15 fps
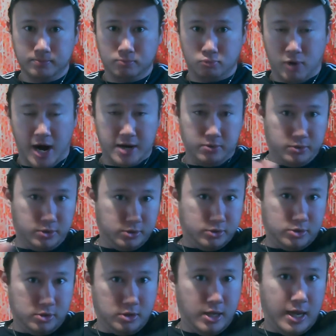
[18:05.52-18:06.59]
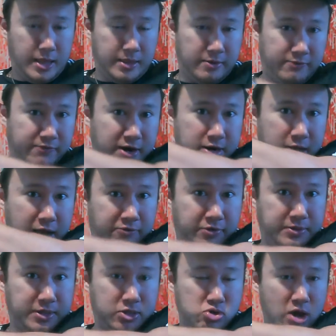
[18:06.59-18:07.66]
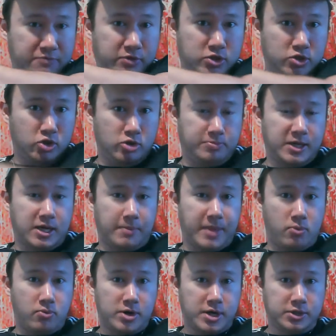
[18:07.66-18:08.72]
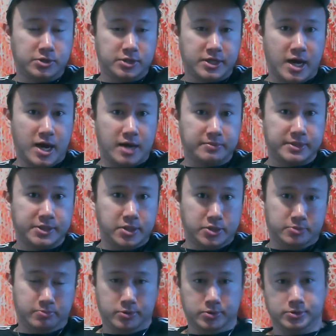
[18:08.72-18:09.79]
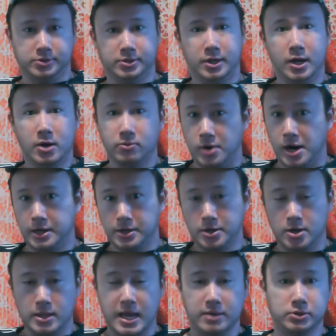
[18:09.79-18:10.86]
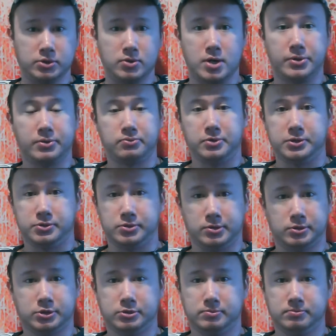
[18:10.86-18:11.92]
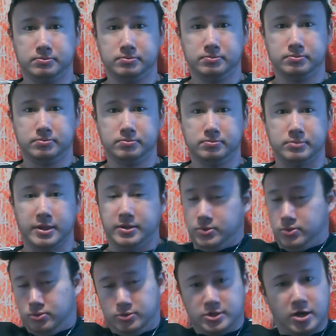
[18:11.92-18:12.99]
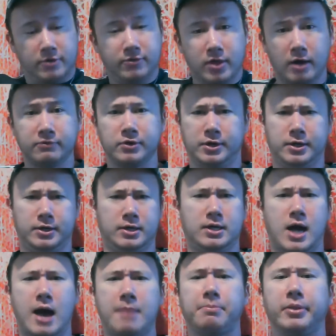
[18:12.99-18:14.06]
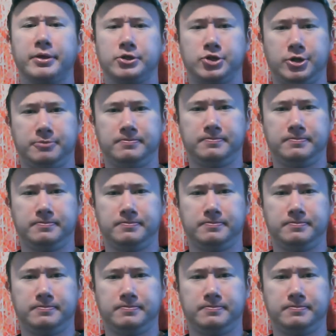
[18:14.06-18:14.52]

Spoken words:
write a real goal, then find out everything you have to do to become that 100 times salesperson. Write it all out, do all the research. And then through self-love, you're going to accomplish it.